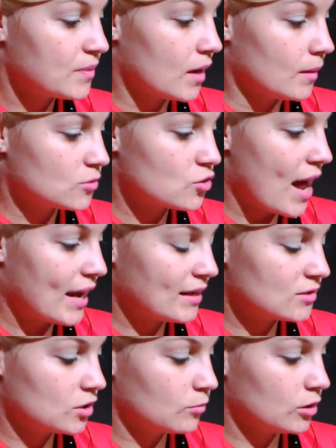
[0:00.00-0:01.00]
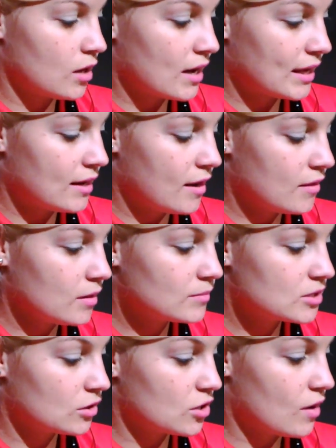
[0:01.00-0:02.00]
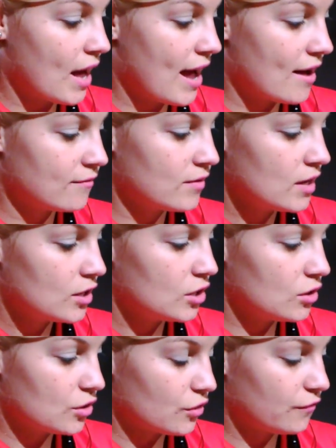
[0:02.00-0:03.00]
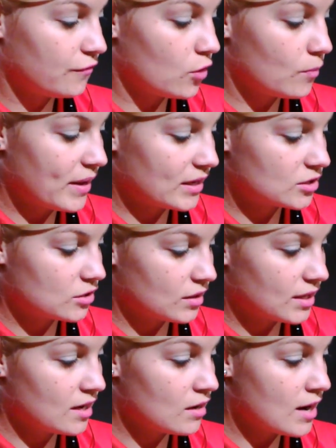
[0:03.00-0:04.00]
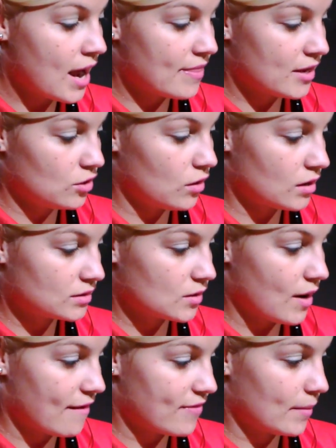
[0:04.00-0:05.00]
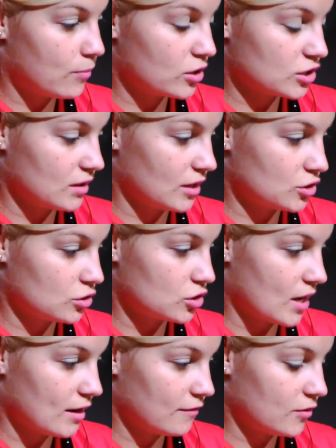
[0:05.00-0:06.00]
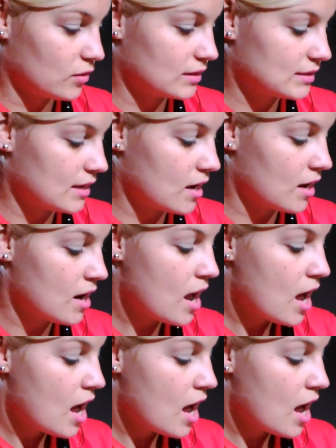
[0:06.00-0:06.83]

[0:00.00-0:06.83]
Um, tracking zoom will lock in on them, so you'll have you know your full picture here, and then you'll also have that portion that you're trying to focus in on.